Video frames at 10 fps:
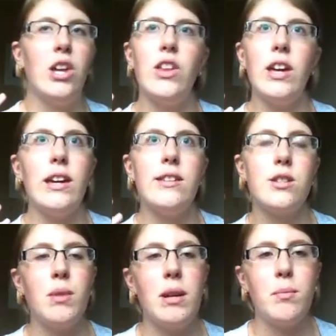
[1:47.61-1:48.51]
these
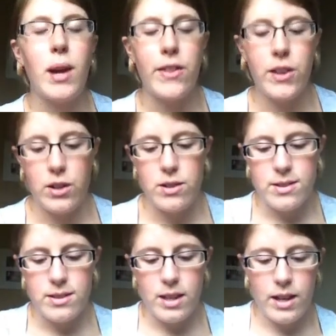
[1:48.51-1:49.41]
twin
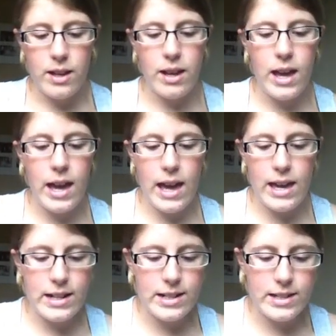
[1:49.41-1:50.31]
brothers,
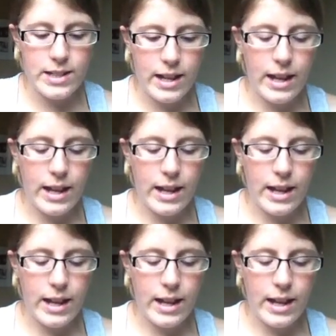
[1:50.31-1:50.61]
and